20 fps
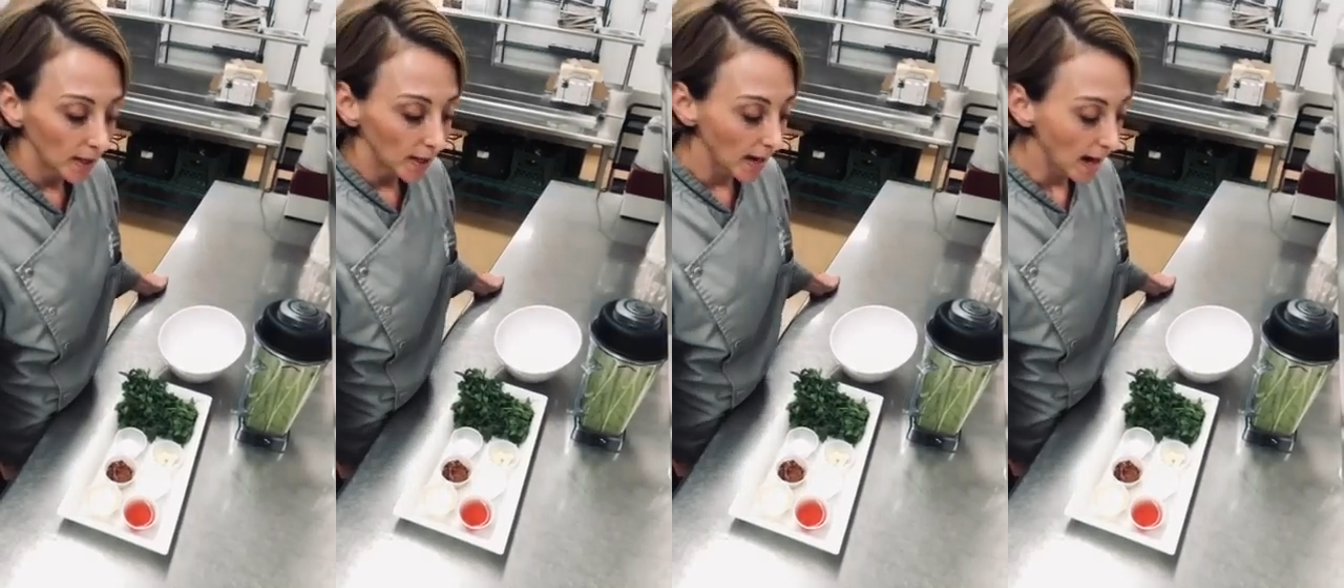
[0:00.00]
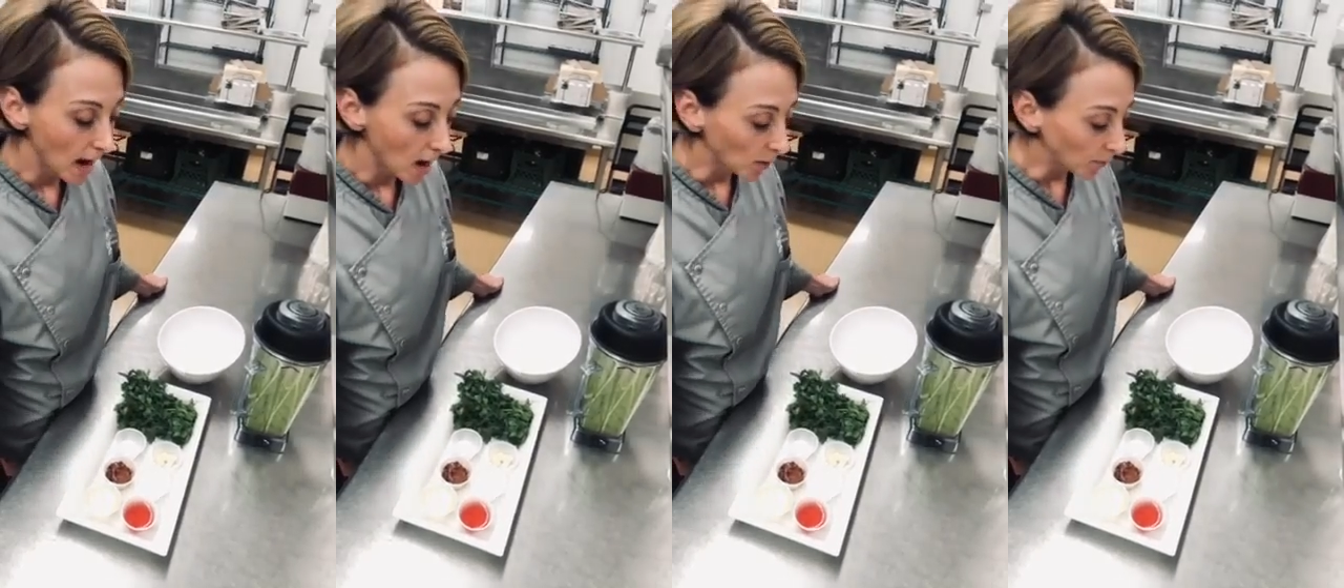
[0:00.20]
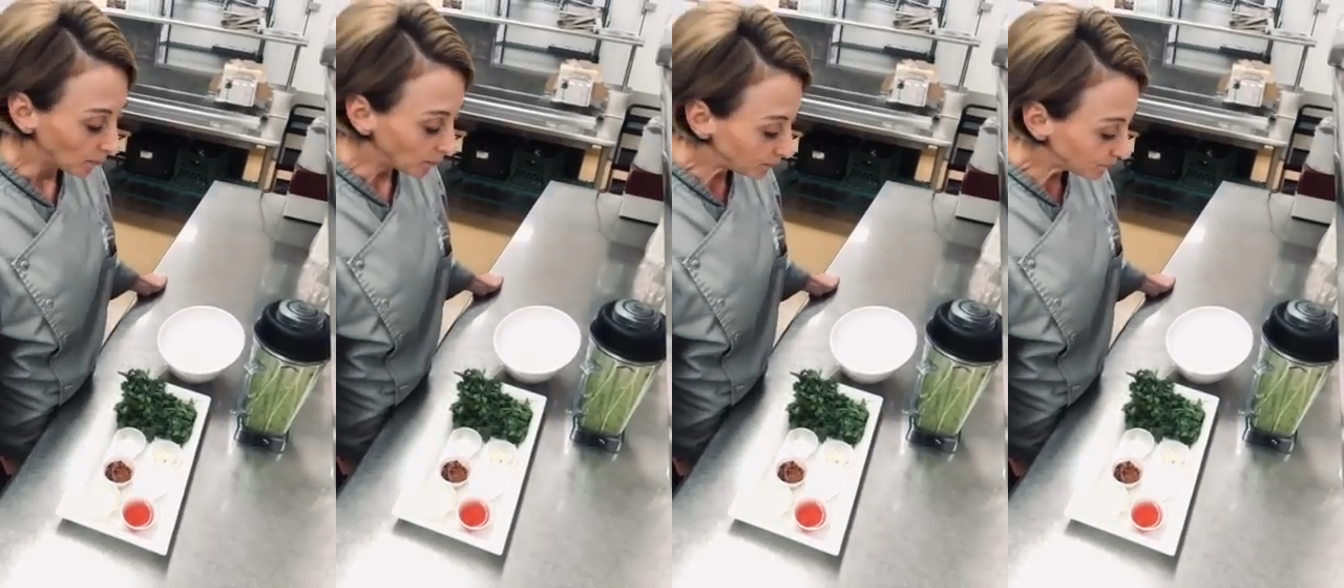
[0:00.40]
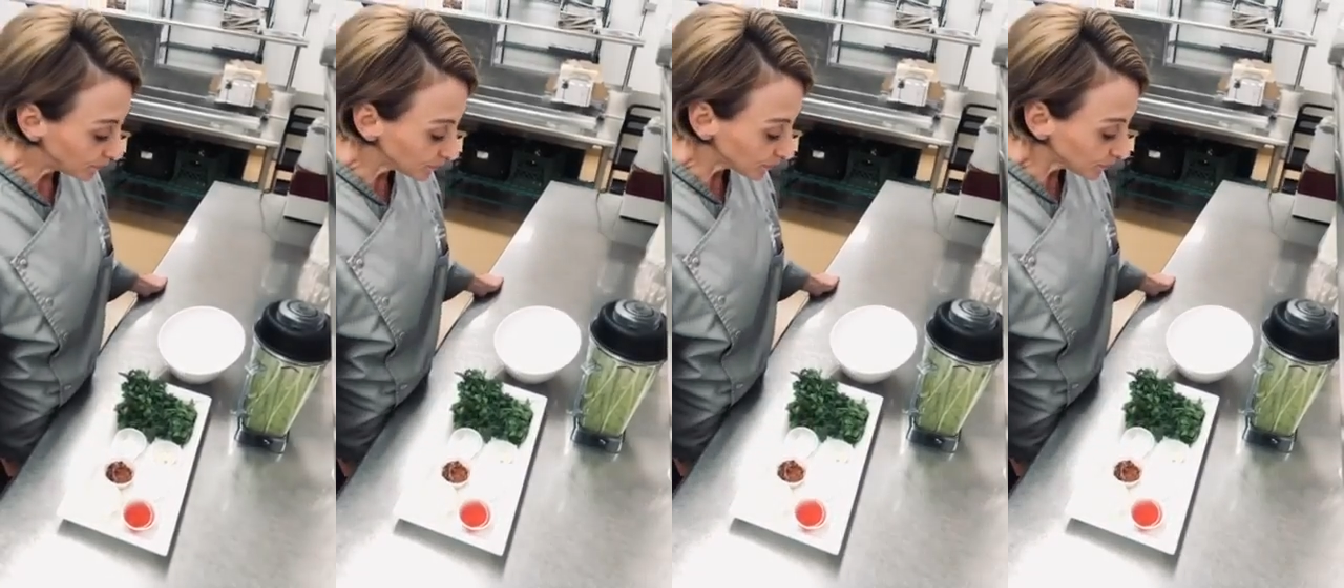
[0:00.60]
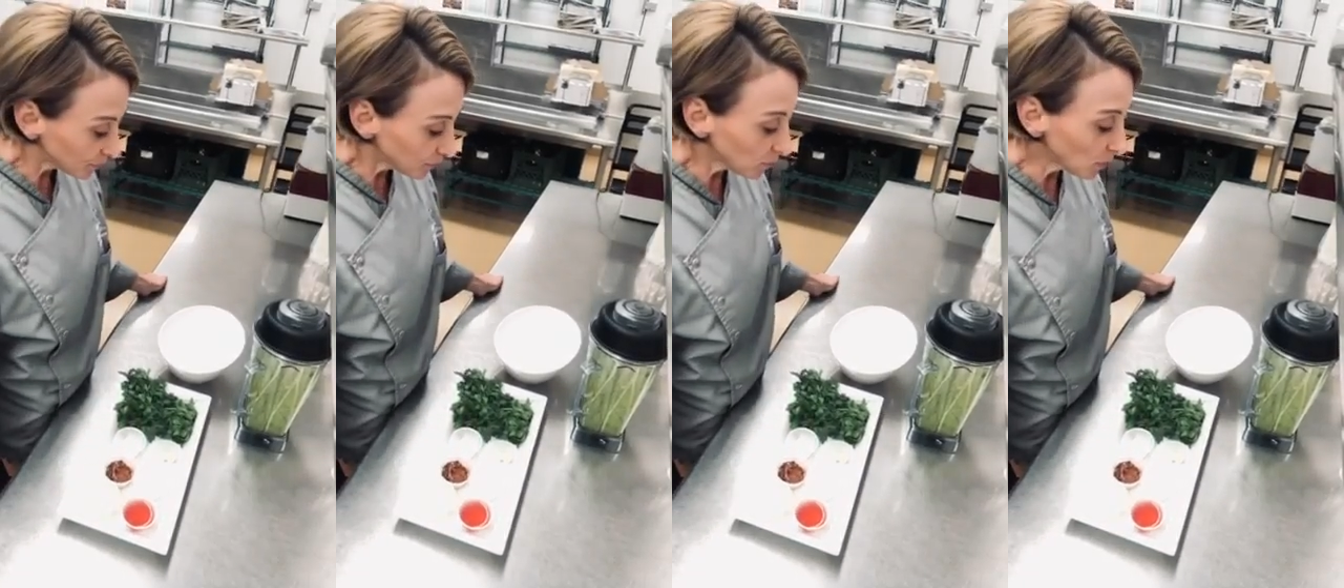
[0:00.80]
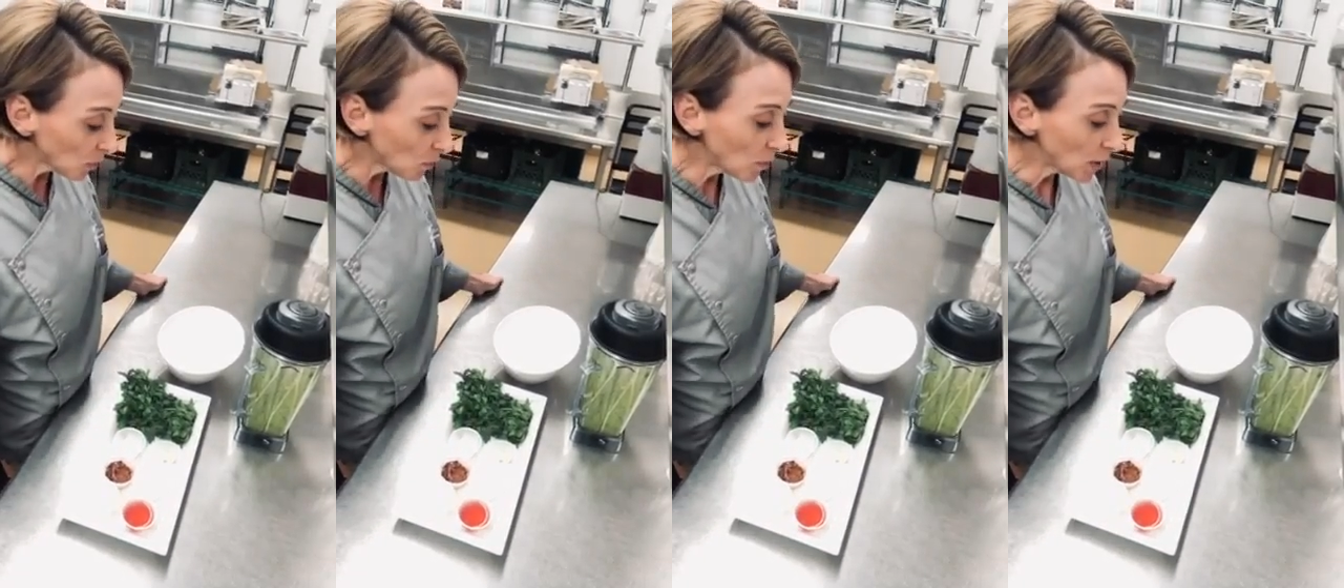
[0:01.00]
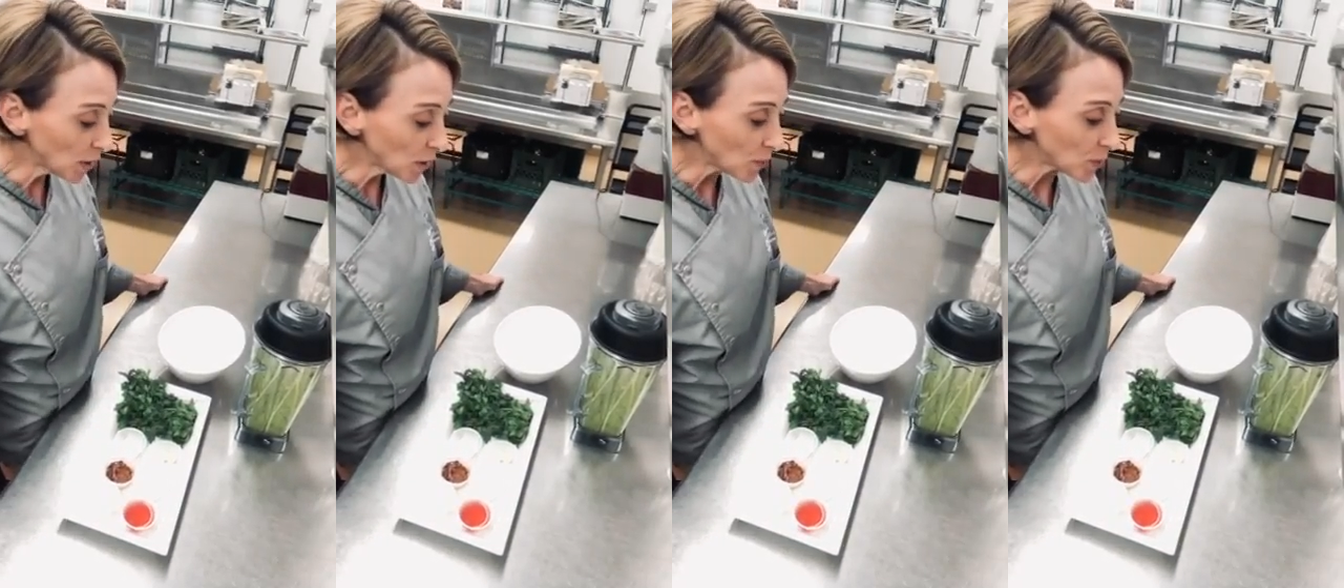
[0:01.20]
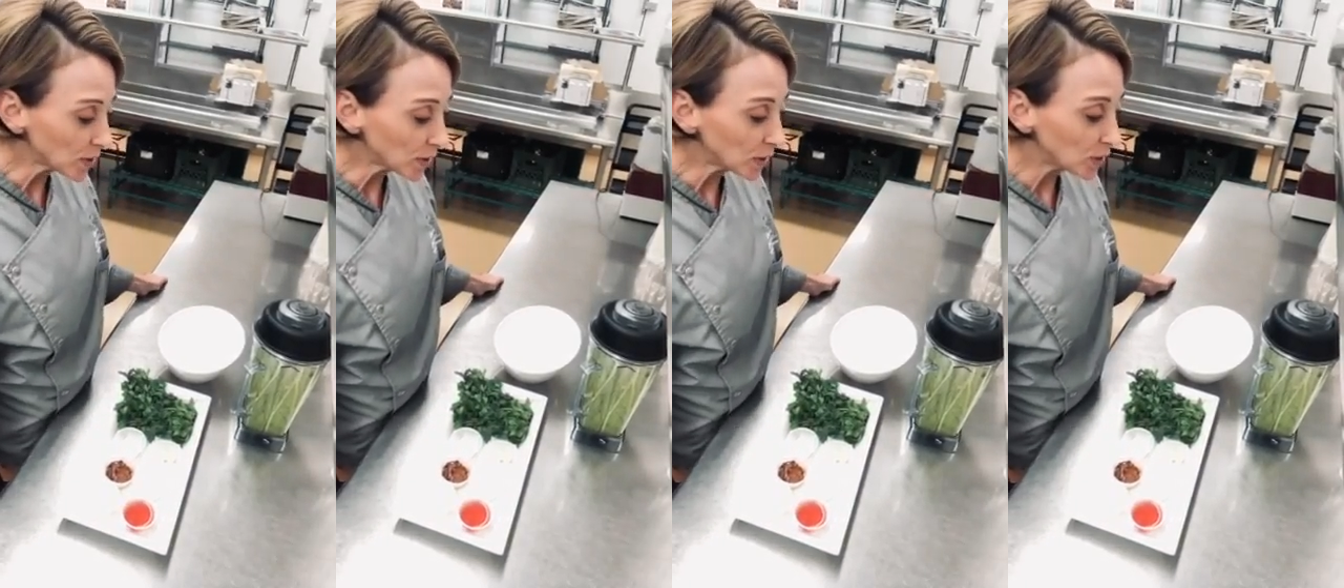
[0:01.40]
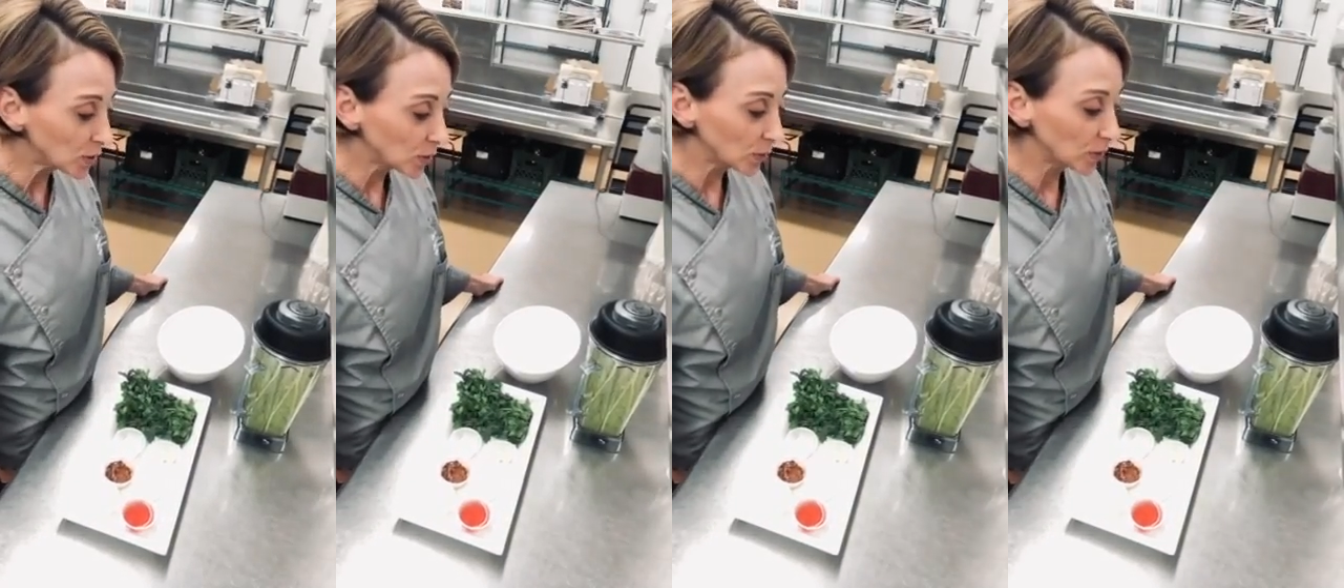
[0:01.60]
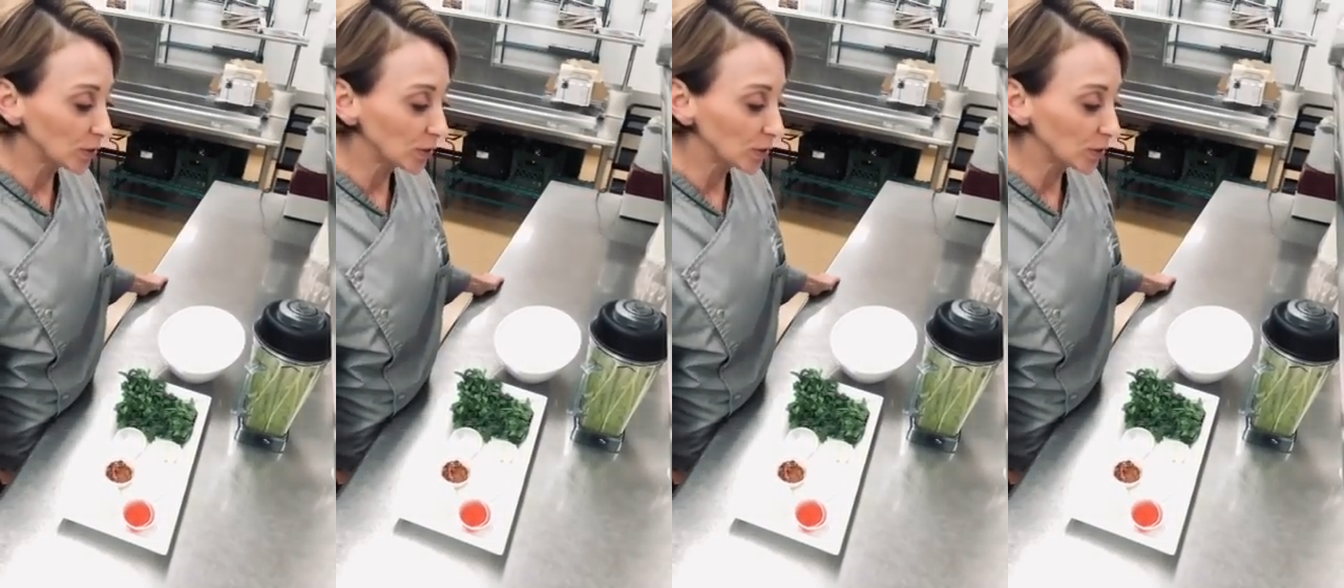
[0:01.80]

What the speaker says: Now, what you want to do